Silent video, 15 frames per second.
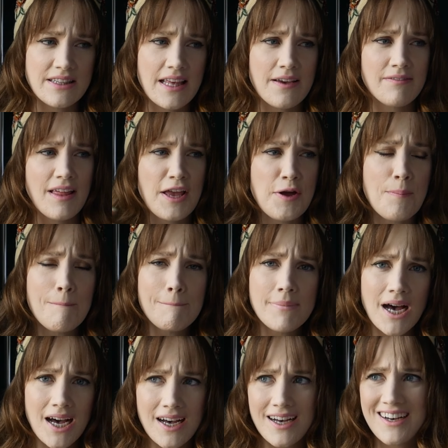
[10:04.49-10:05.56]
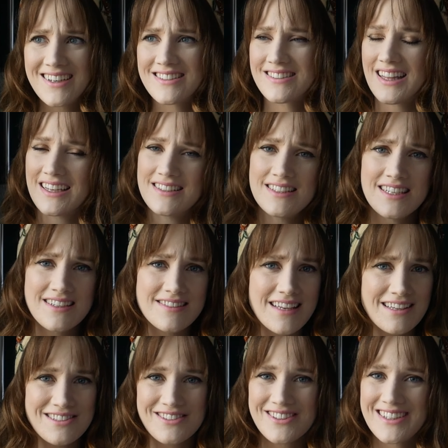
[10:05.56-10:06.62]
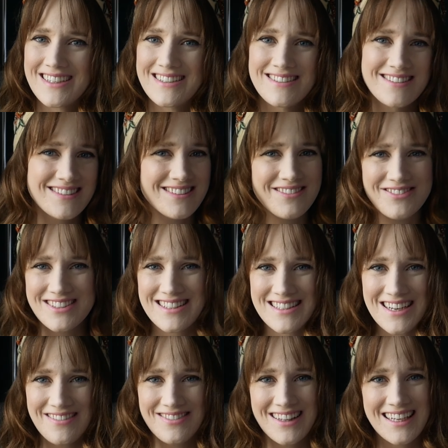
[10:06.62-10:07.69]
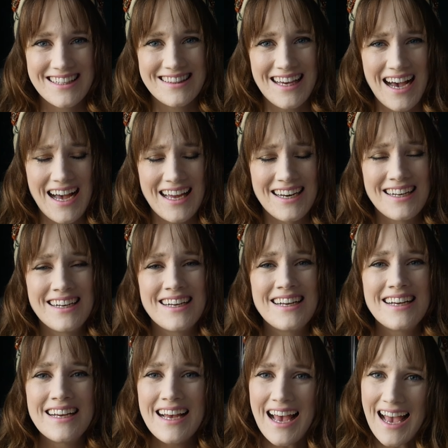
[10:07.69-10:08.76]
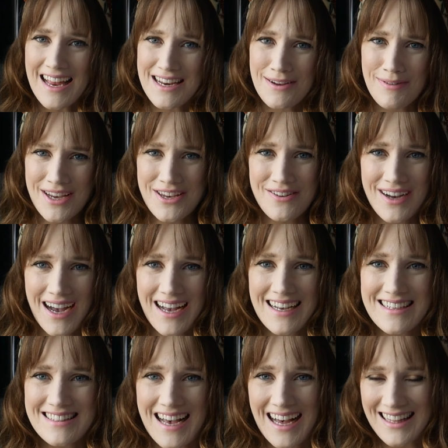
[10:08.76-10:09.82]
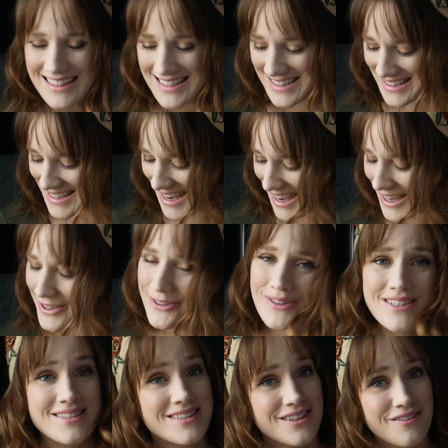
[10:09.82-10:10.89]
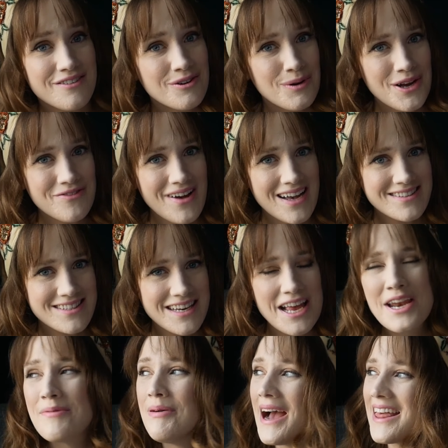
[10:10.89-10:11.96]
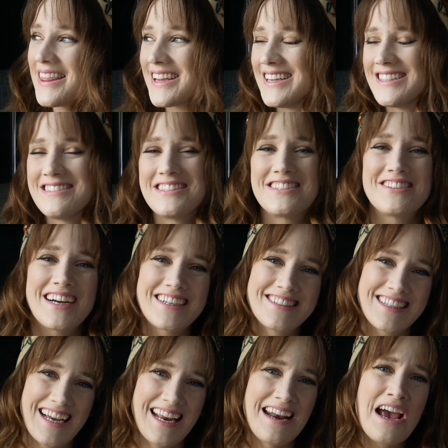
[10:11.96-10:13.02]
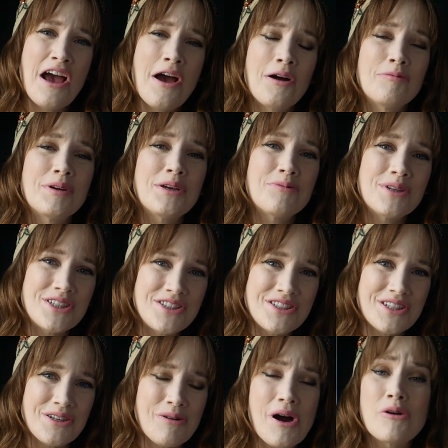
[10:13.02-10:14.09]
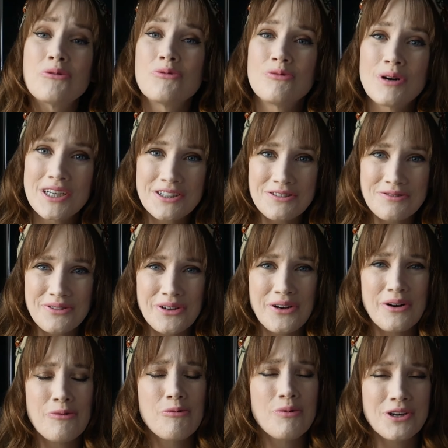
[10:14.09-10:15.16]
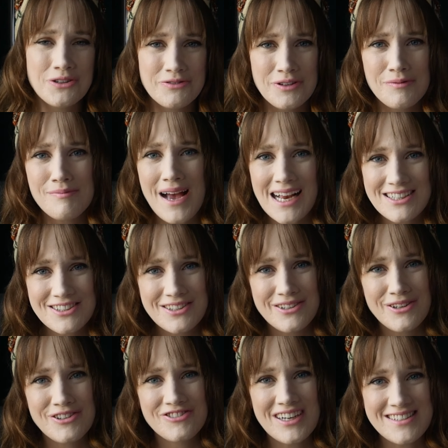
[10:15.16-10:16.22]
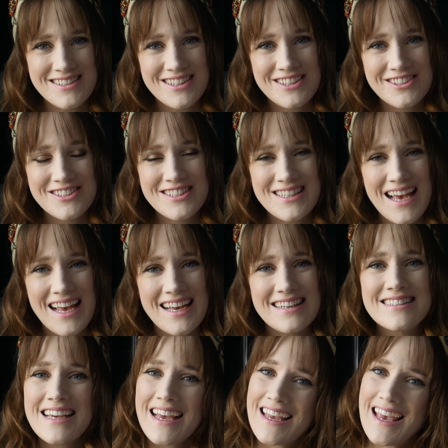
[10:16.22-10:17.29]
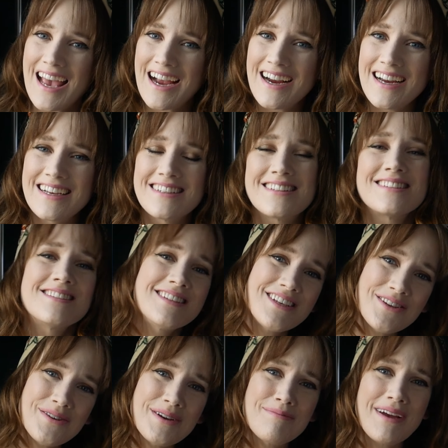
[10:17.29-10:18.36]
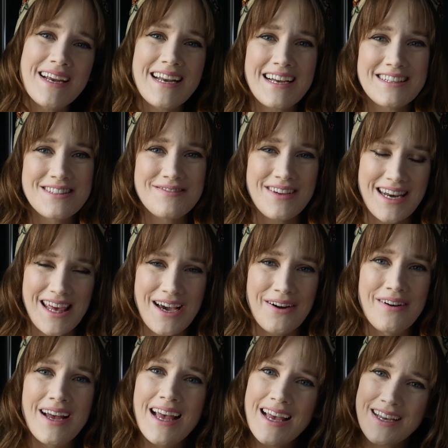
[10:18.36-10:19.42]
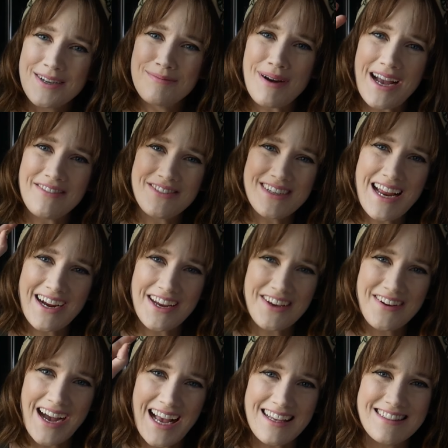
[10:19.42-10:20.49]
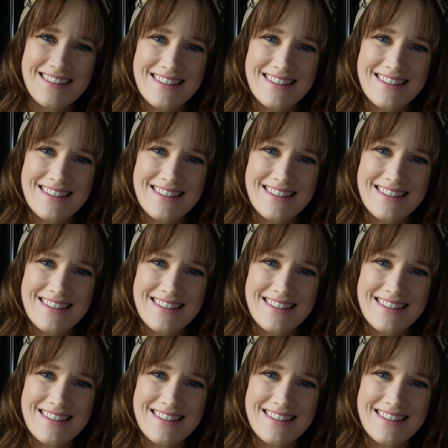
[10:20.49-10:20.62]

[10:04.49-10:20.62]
They have like mugs, like tea accessories, different stuff like that. Anyway, you guys, Alice and I, who is still quite fascinated by the construction, we wish you a wonderful, wonderful, magical rest of your day. Take care, and I'll see you in my next video. Goodbye for now, you guys.